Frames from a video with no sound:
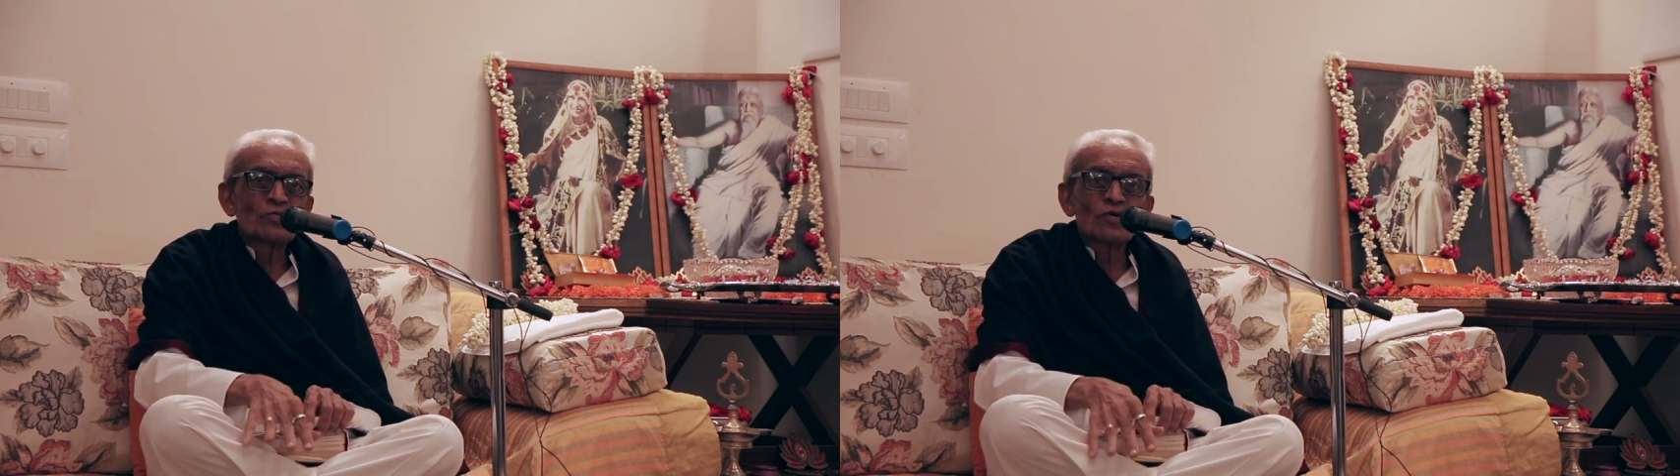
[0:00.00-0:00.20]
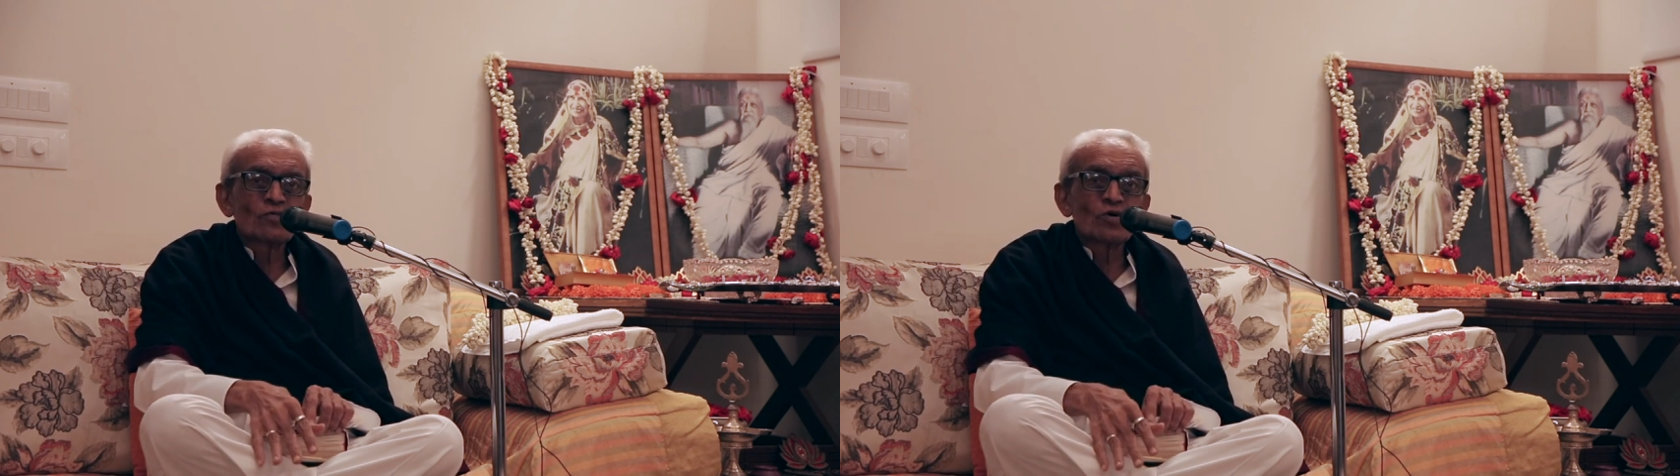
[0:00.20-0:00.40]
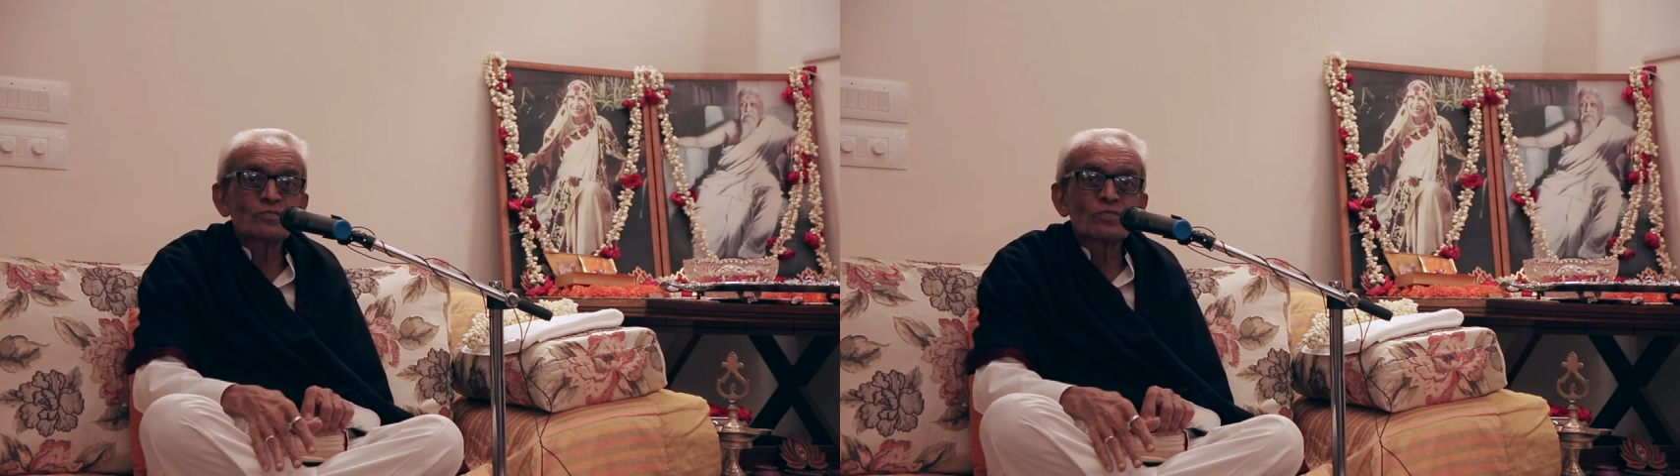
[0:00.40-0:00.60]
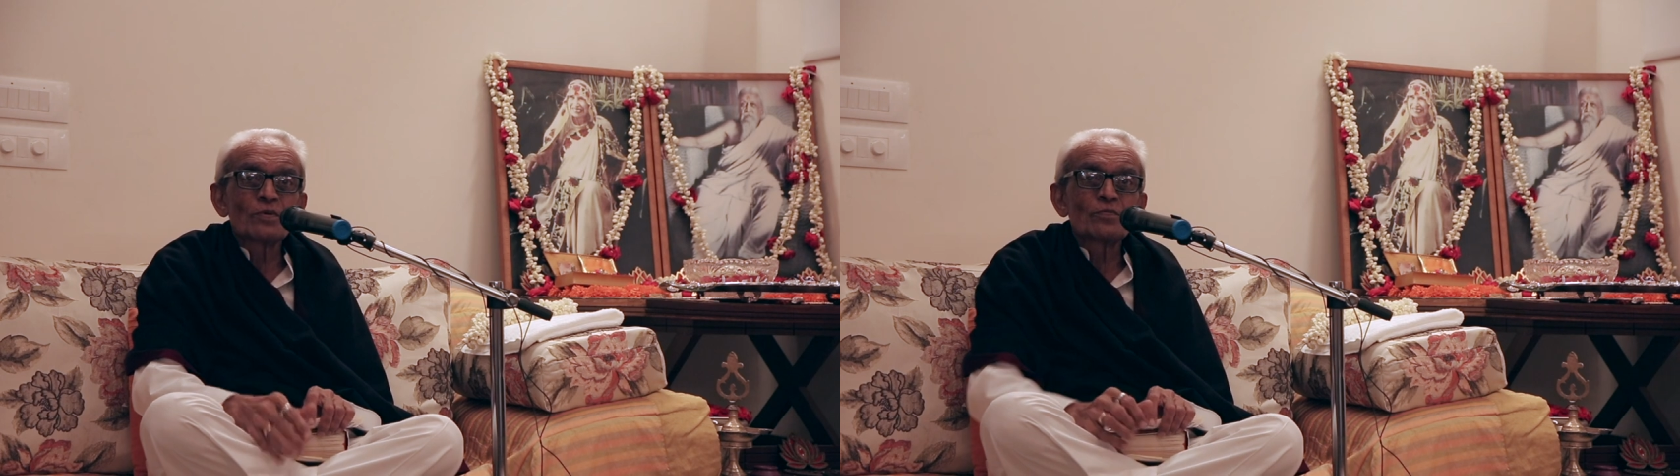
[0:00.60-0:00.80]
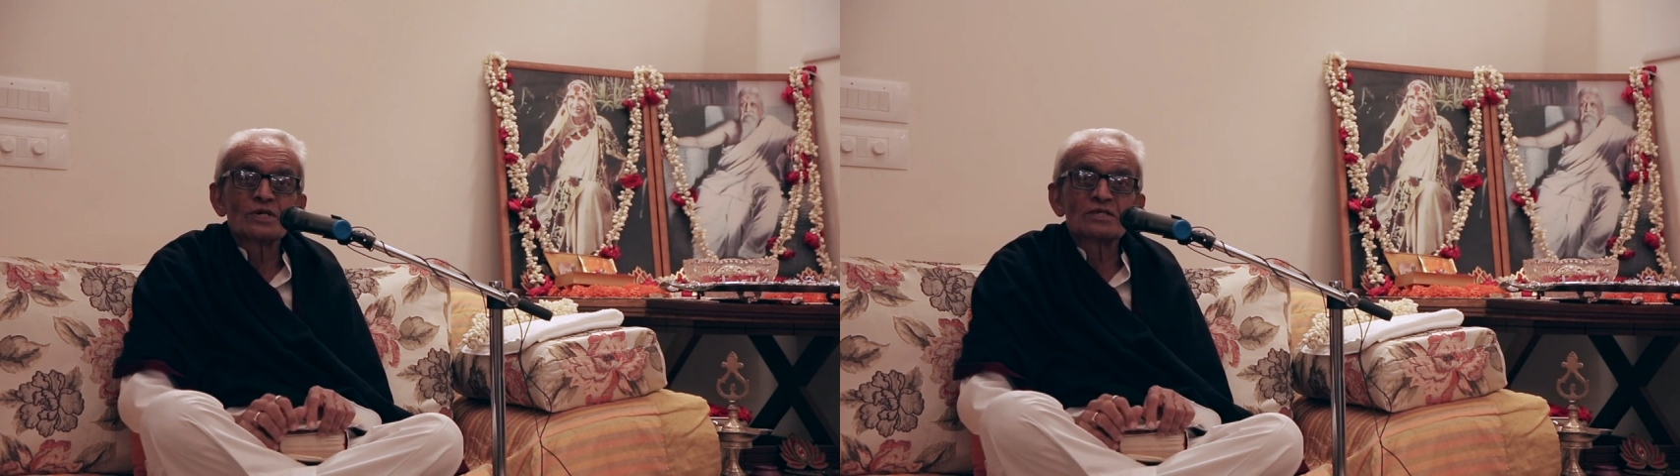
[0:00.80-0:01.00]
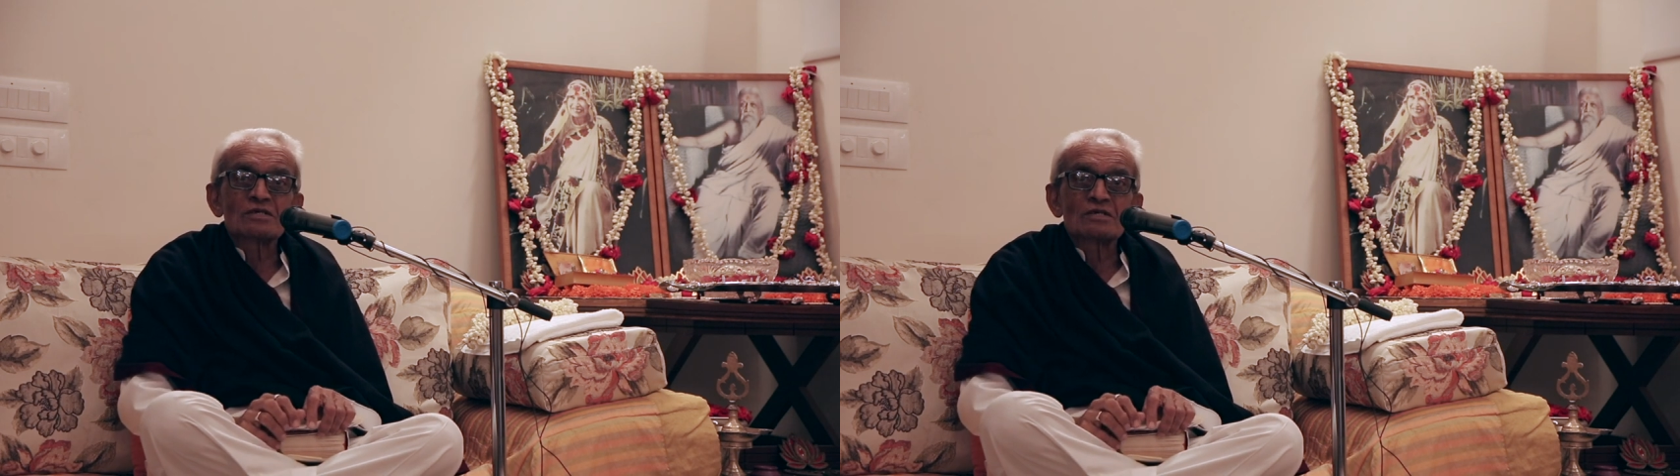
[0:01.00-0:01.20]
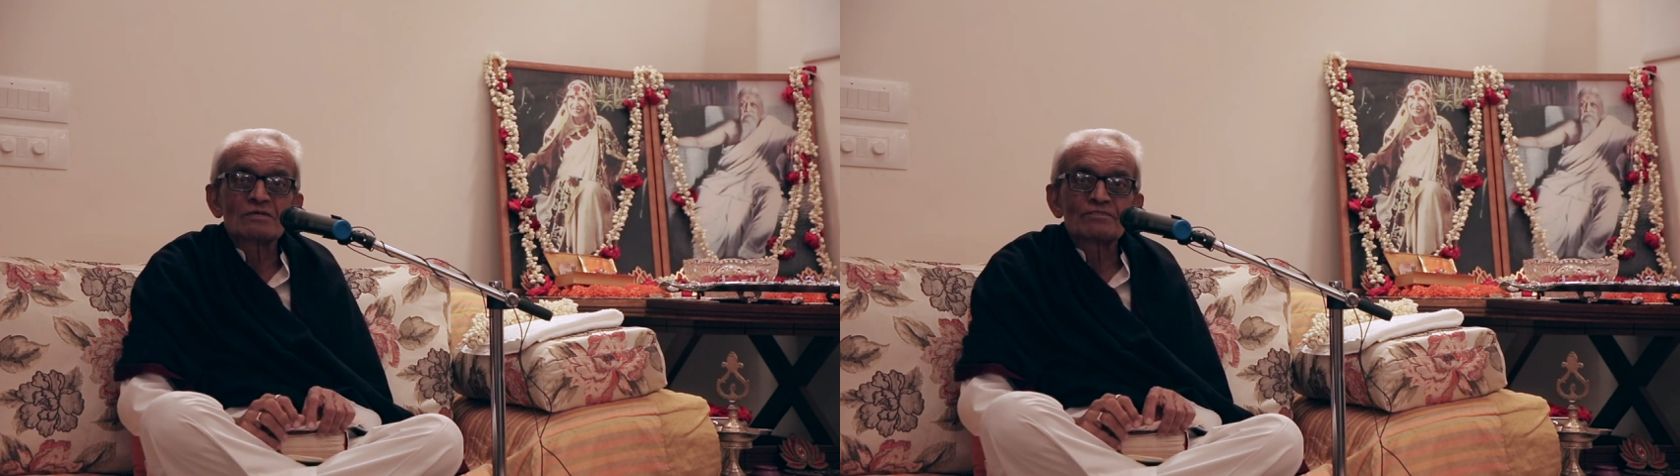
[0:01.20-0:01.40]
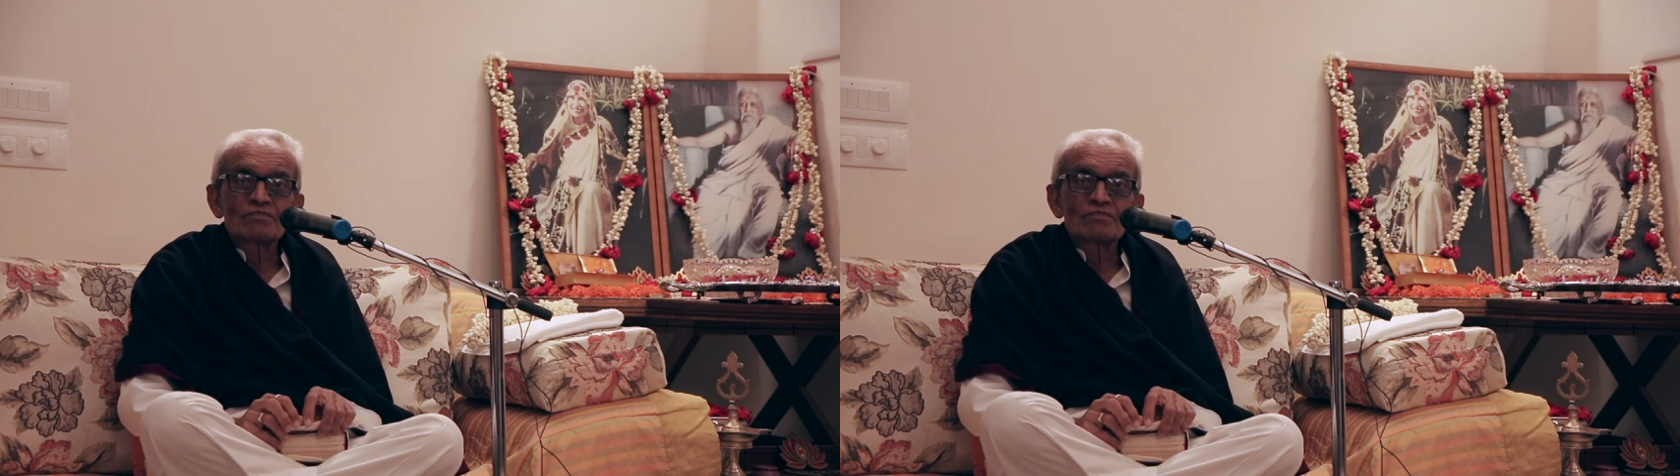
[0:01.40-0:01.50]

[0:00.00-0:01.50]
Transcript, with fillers: for what purpose?